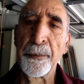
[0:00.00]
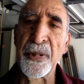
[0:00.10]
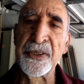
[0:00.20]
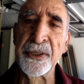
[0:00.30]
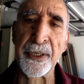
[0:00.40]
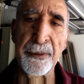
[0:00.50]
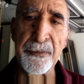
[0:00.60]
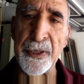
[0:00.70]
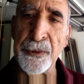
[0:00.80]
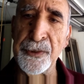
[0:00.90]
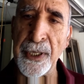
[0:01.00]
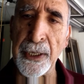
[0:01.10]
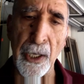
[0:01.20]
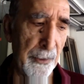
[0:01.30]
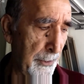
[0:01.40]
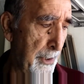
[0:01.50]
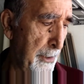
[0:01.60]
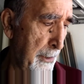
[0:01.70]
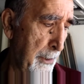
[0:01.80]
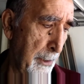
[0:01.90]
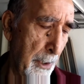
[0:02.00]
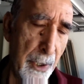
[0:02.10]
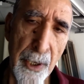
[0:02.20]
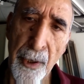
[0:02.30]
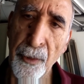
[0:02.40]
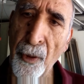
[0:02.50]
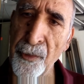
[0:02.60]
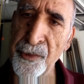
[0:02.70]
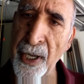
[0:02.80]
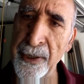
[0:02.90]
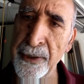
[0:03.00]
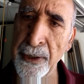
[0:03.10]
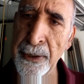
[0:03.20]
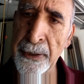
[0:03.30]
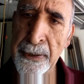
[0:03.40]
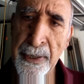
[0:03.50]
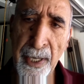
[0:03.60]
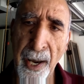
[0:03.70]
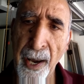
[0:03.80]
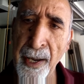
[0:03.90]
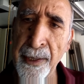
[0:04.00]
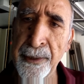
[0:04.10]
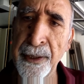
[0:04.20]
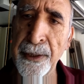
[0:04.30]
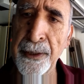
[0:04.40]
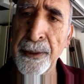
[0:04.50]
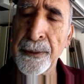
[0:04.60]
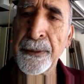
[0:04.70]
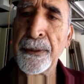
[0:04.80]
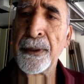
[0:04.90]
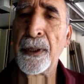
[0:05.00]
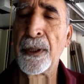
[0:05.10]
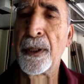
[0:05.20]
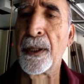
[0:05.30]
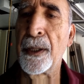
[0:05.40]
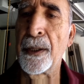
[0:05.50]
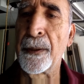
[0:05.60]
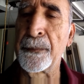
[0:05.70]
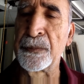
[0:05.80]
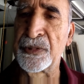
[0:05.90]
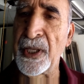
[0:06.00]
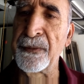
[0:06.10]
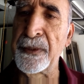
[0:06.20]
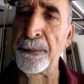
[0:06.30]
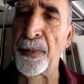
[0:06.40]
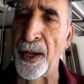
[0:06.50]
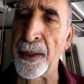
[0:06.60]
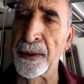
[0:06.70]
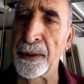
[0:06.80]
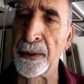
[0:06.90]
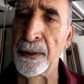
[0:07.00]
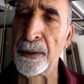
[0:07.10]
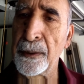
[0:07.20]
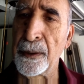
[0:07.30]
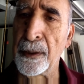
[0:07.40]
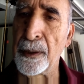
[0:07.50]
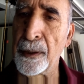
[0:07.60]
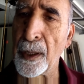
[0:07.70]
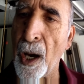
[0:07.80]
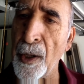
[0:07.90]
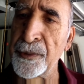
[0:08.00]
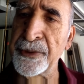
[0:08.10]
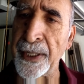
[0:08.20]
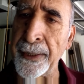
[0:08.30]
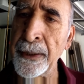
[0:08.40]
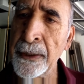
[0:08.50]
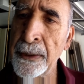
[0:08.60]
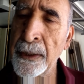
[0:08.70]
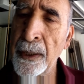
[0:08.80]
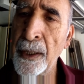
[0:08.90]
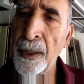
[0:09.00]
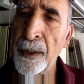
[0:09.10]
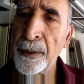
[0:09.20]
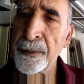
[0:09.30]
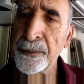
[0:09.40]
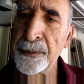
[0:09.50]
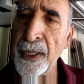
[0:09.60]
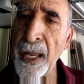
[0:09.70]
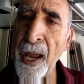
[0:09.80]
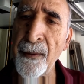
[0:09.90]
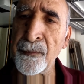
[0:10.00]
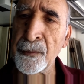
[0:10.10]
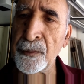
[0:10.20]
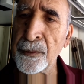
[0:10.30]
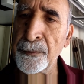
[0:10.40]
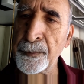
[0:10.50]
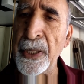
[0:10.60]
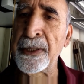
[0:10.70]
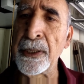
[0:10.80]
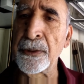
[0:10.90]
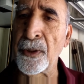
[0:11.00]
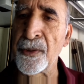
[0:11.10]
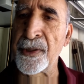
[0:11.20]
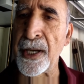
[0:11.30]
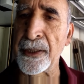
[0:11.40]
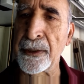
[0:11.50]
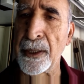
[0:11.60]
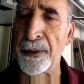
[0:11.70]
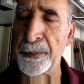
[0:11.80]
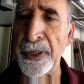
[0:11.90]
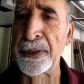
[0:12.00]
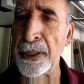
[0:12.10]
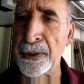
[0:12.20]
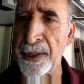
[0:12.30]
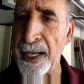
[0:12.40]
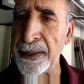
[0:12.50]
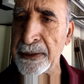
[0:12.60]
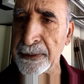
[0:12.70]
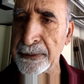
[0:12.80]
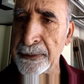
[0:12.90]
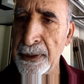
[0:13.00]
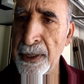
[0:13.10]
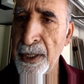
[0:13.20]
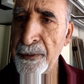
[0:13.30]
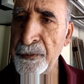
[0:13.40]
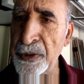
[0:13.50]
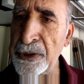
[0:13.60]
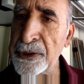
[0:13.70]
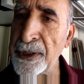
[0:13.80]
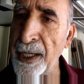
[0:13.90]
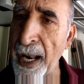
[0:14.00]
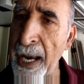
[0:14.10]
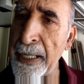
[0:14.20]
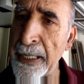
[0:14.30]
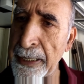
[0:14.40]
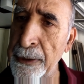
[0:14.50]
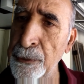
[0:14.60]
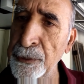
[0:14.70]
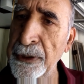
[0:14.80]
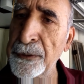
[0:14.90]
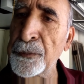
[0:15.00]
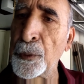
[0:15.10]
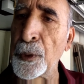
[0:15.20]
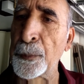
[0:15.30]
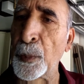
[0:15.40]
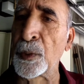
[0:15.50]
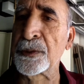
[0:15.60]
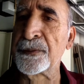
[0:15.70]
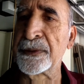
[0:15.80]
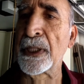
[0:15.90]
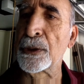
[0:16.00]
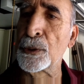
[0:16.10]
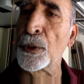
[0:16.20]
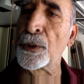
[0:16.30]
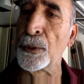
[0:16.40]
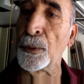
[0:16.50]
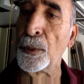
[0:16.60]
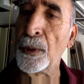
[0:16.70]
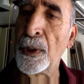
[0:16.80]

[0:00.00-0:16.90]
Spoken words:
Basically, when you take out the contactor and the safety plug housing, they have built-in connectors which slide into these four posts which I showed you.